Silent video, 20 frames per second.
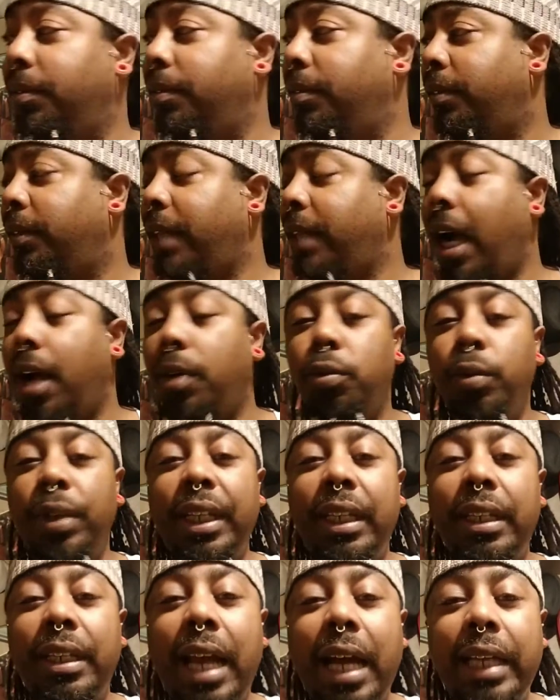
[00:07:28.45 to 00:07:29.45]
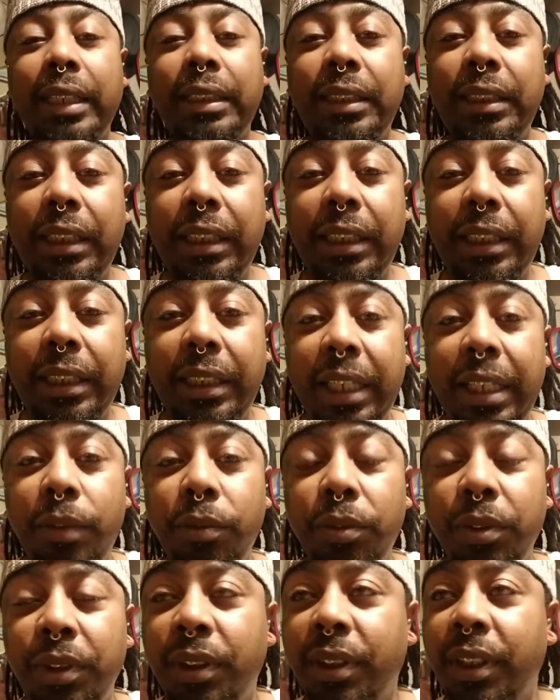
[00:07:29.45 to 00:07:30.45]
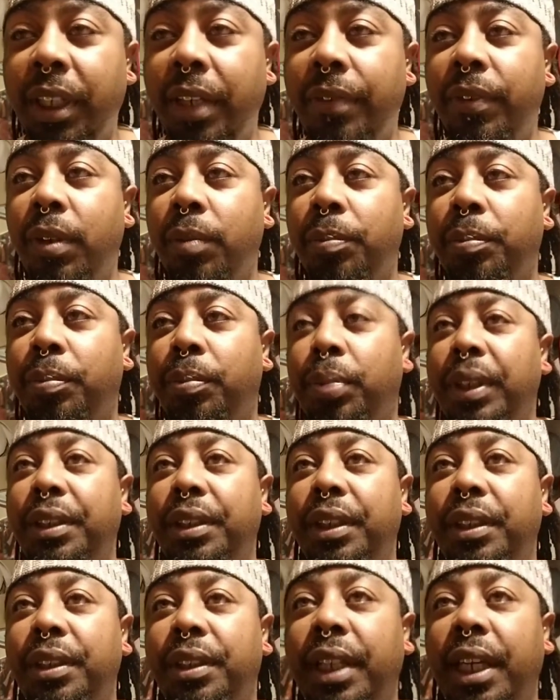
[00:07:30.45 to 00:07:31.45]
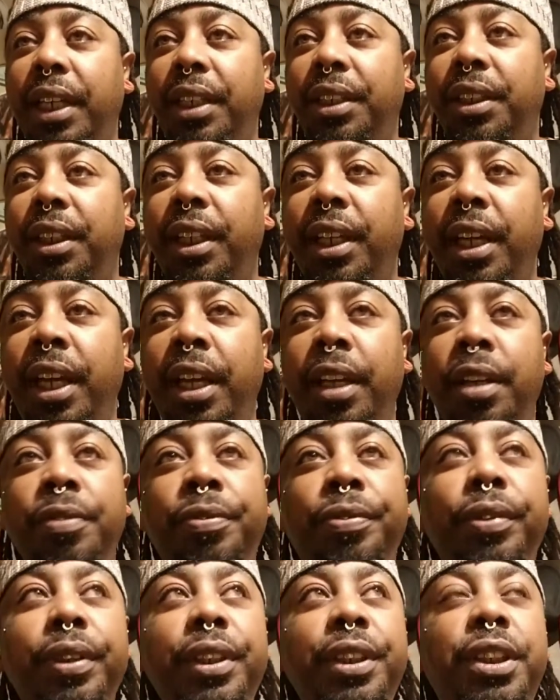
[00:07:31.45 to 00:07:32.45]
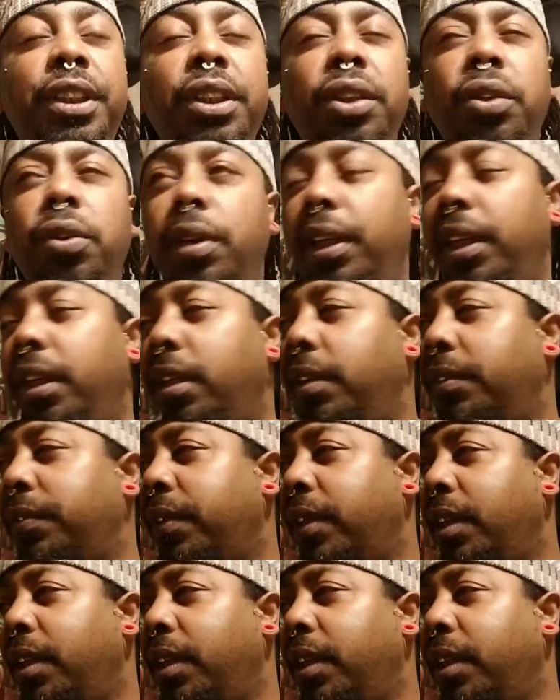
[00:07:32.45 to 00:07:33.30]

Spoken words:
Nasheed. He was giving a presentation and a free showing of